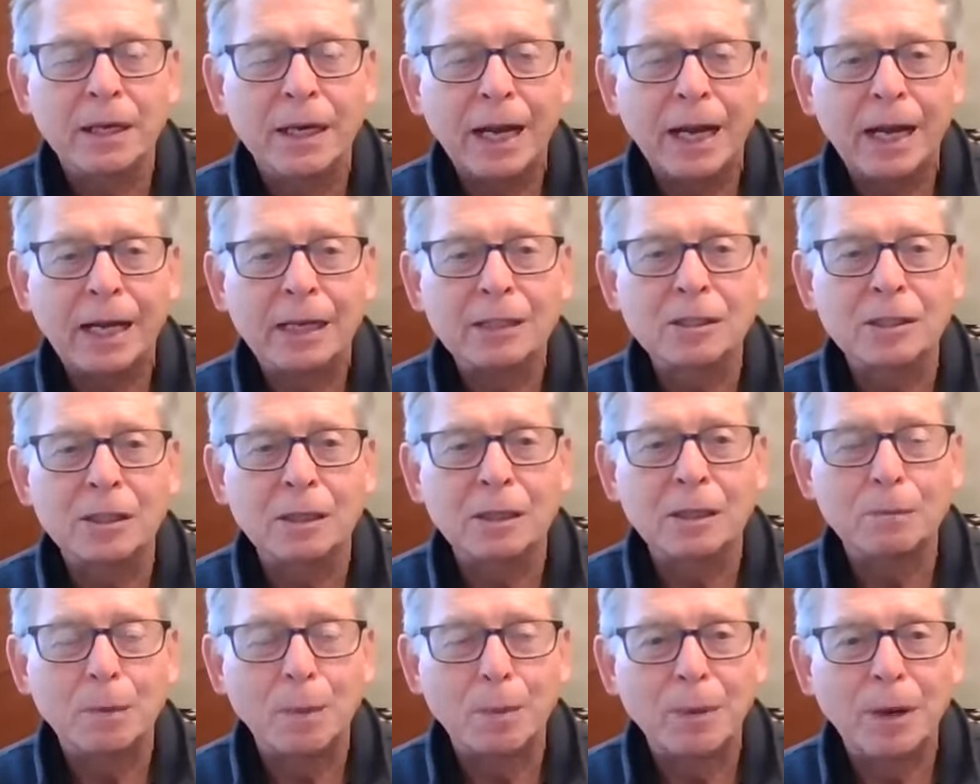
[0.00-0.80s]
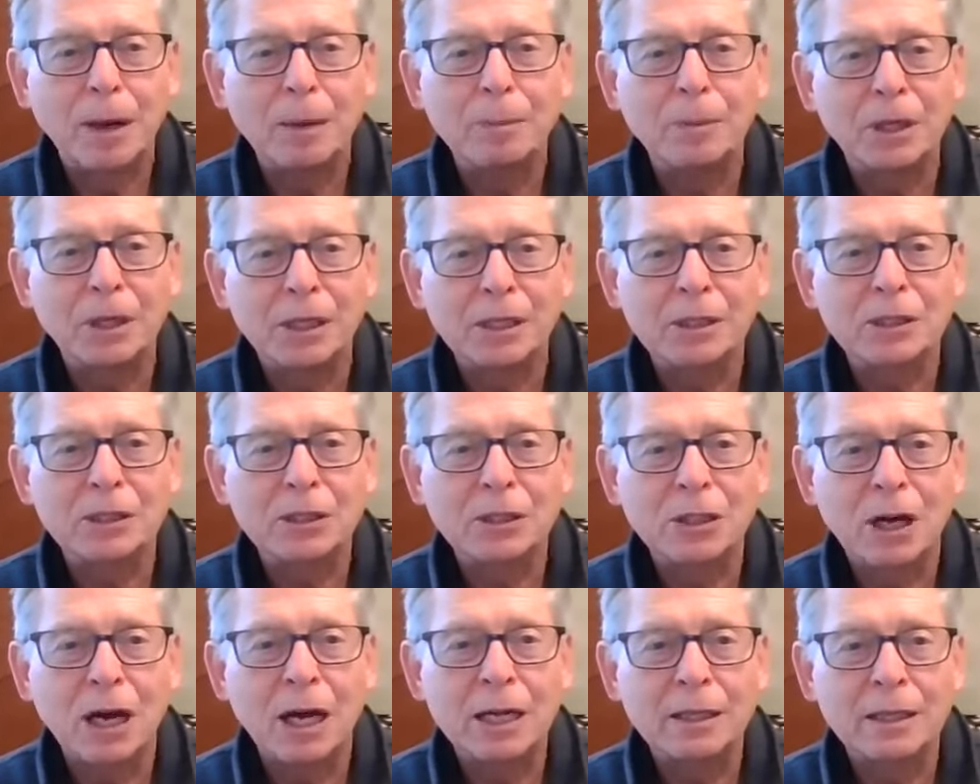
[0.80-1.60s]
Nast and
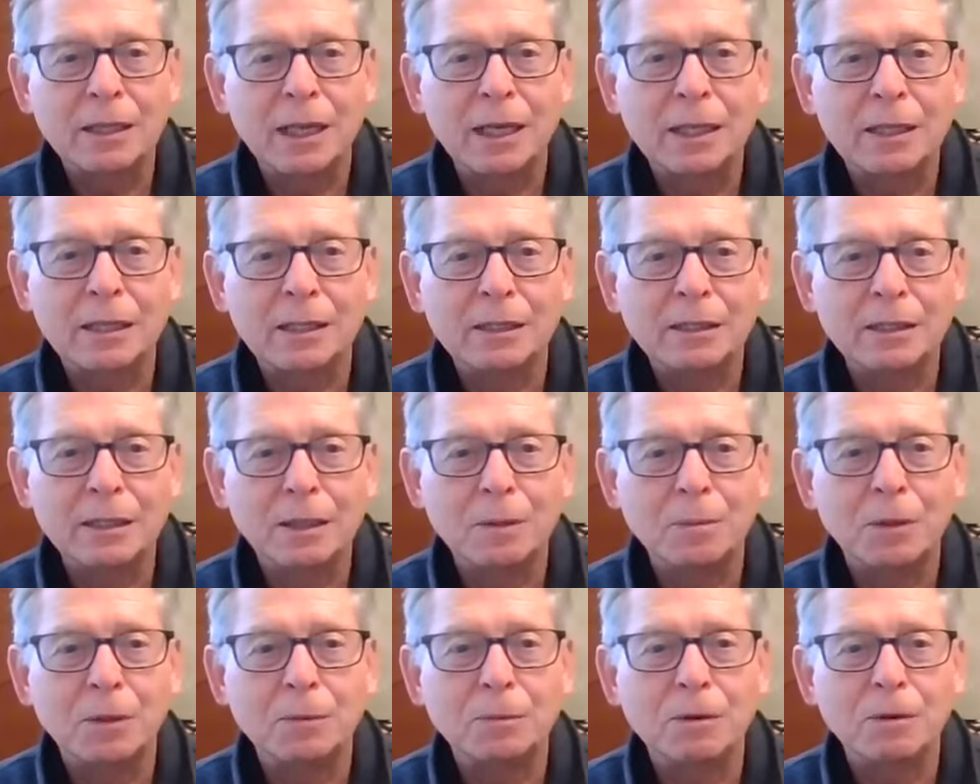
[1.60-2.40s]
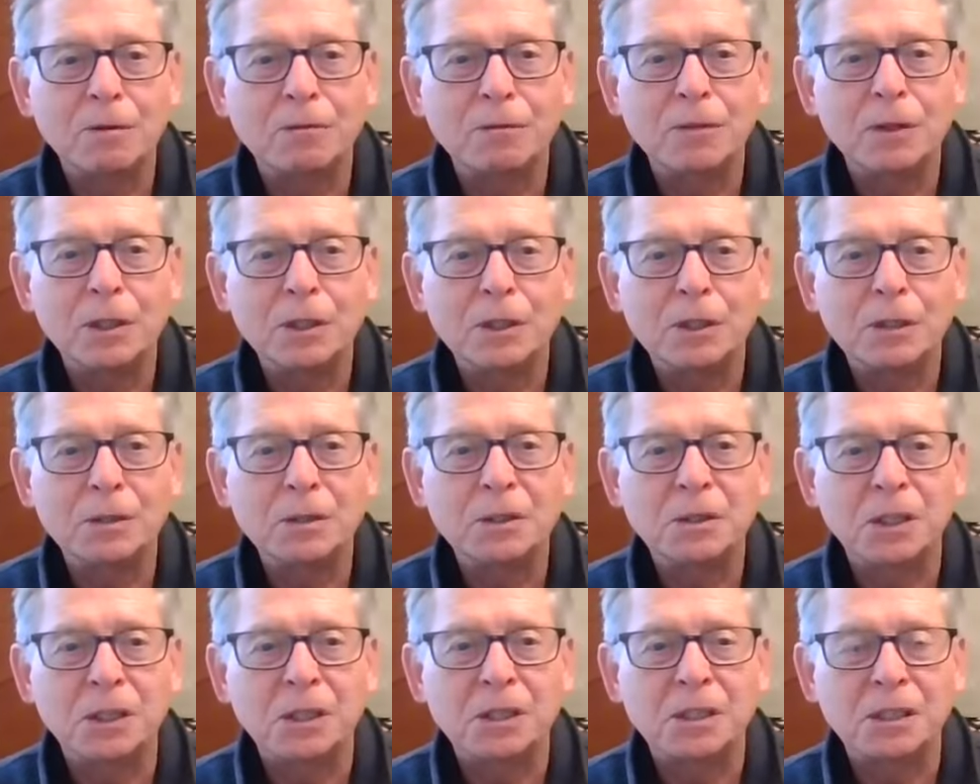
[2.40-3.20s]
Republicans thought that the symbol referred
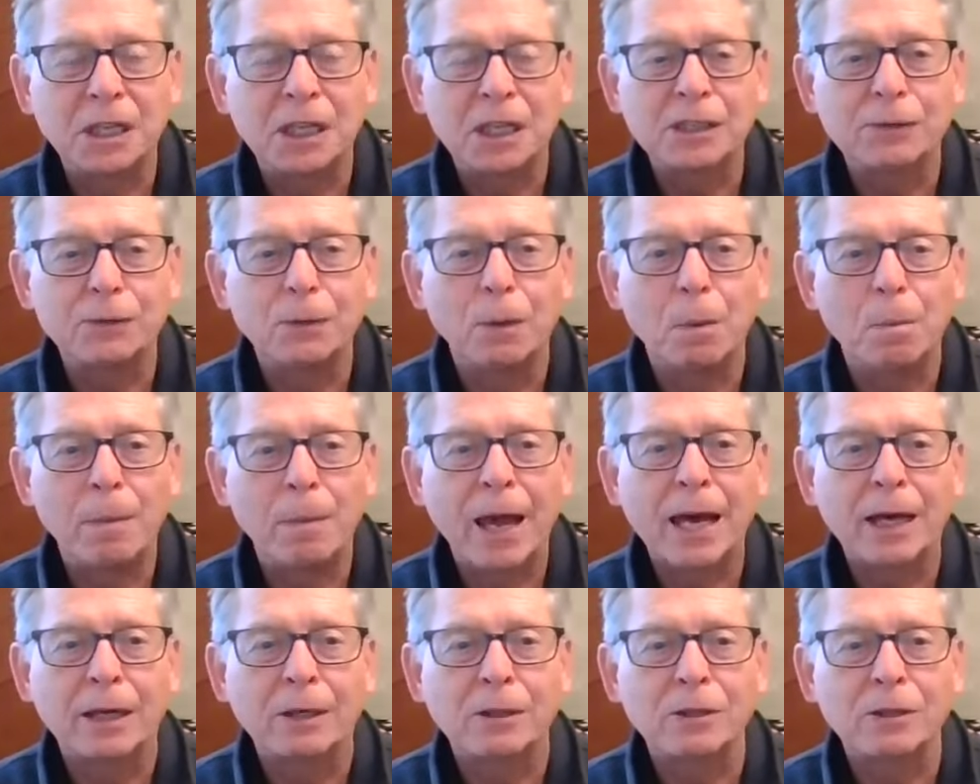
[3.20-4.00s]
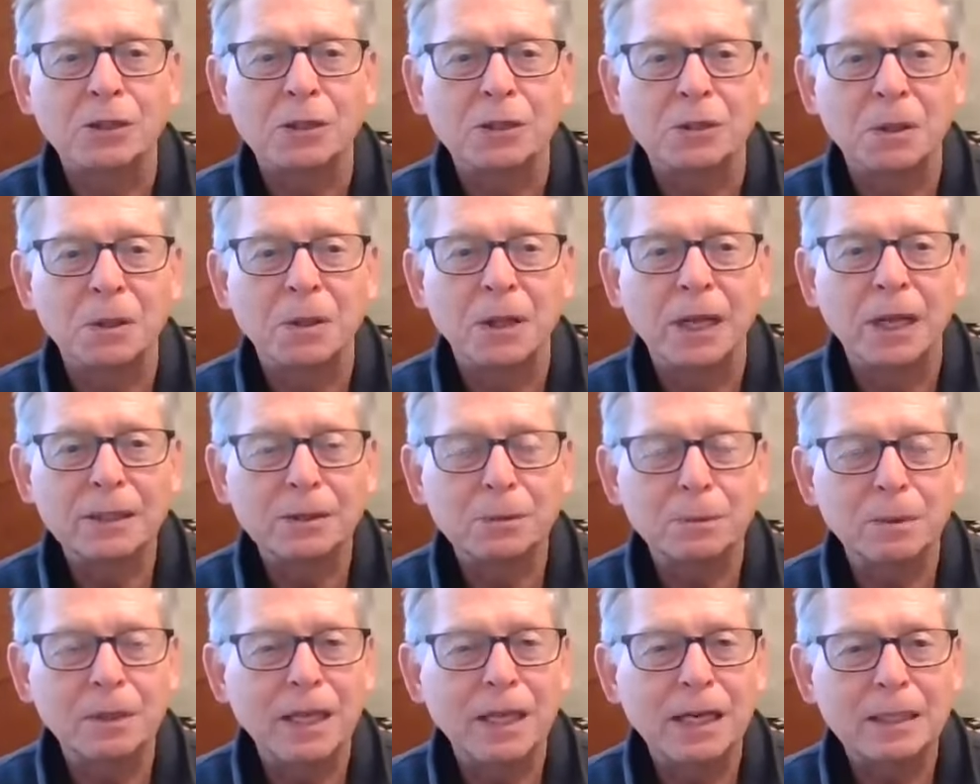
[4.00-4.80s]
to successful battles. So
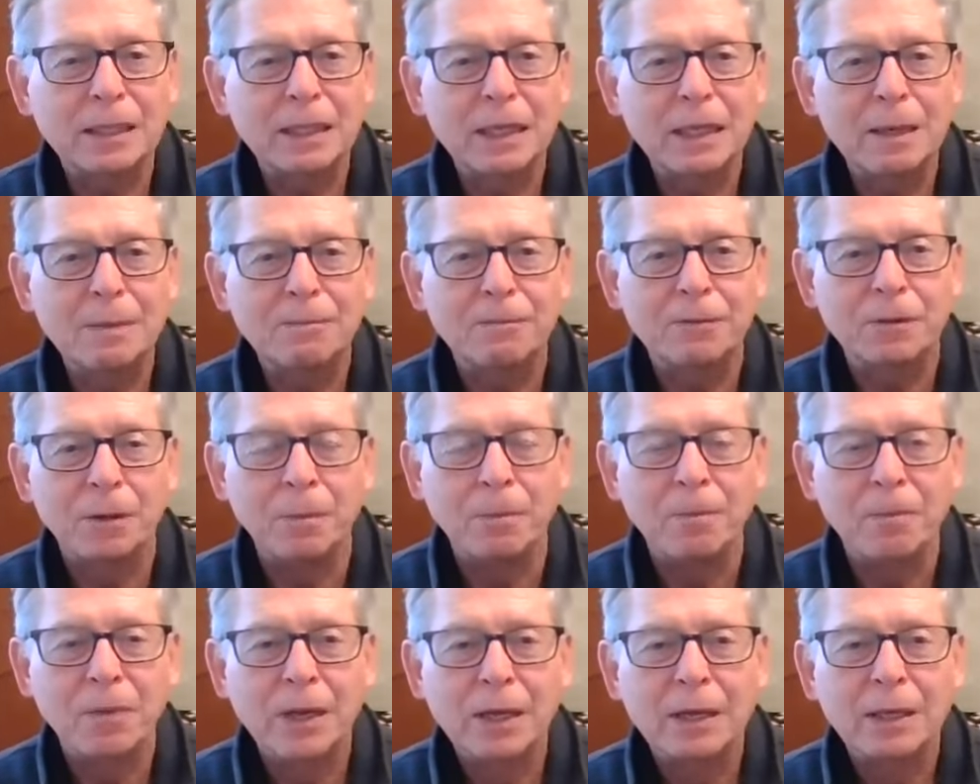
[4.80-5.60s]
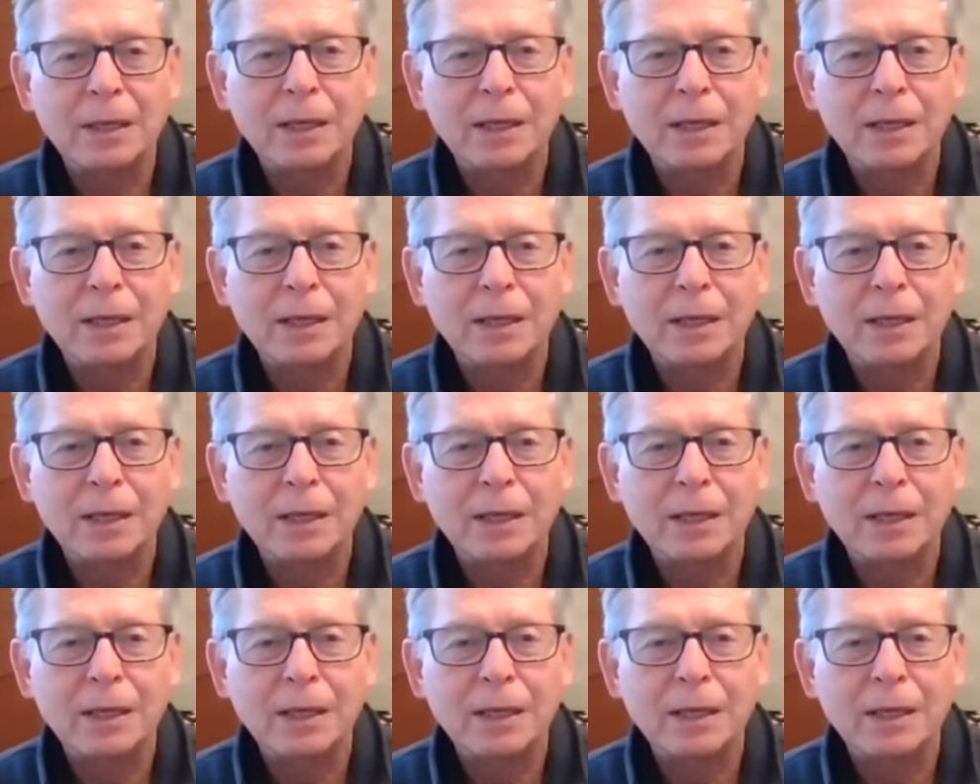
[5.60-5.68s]
that's where that came from.